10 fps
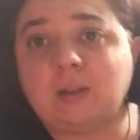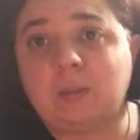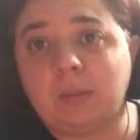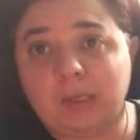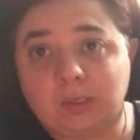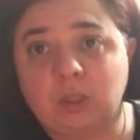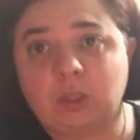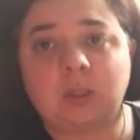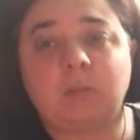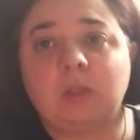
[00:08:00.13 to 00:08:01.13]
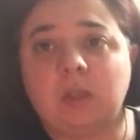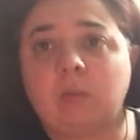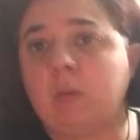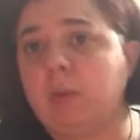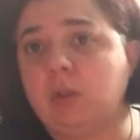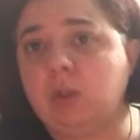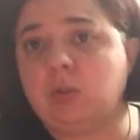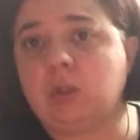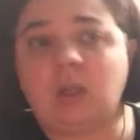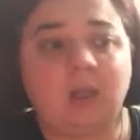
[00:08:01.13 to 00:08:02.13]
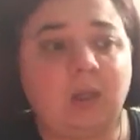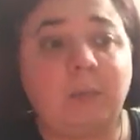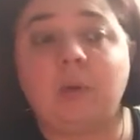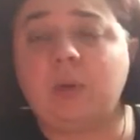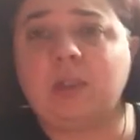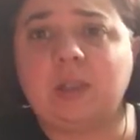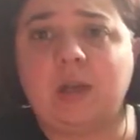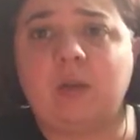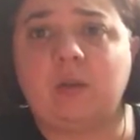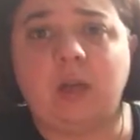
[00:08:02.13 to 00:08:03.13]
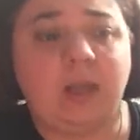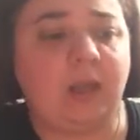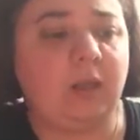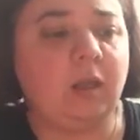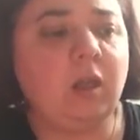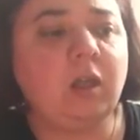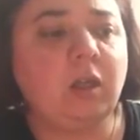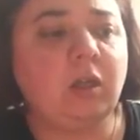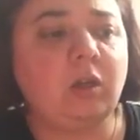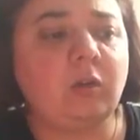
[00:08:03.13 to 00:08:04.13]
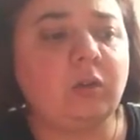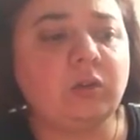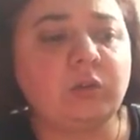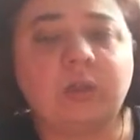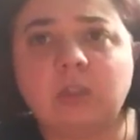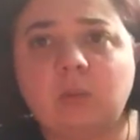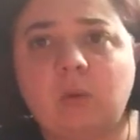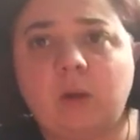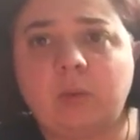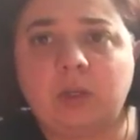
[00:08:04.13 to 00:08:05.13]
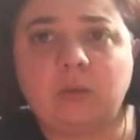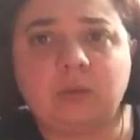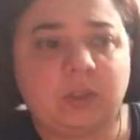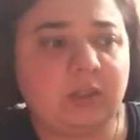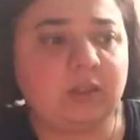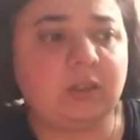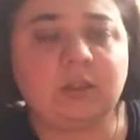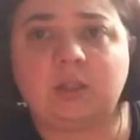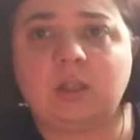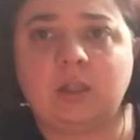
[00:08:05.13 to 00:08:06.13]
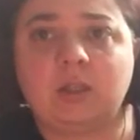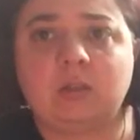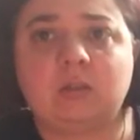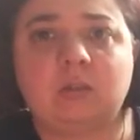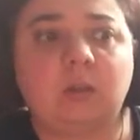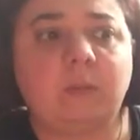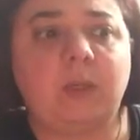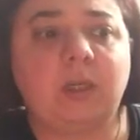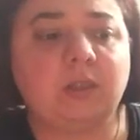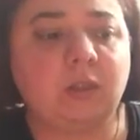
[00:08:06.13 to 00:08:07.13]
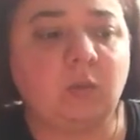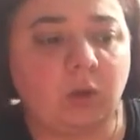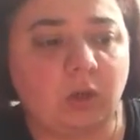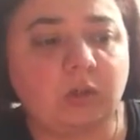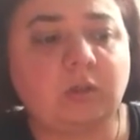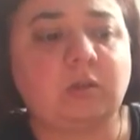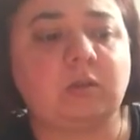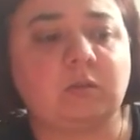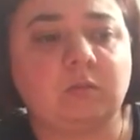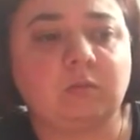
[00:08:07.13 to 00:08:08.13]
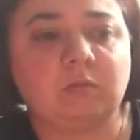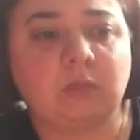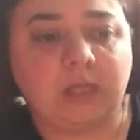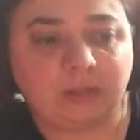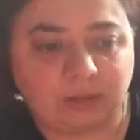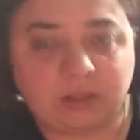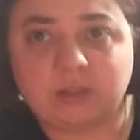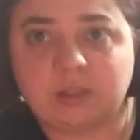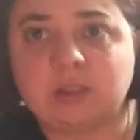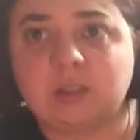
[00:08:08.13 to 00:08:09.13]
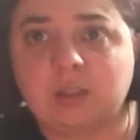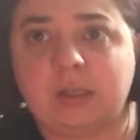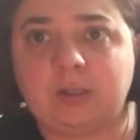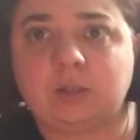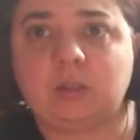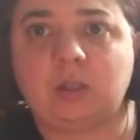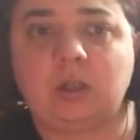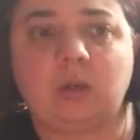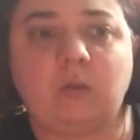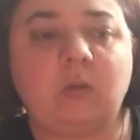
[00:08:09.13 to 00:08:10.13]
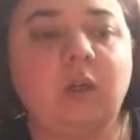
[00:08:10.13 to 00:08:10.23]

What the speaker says: that somebody took something that we've been using and like broke it down. Hey, you know, there's a reason why we use this, this, and this, because it works like this, this, and this, you know.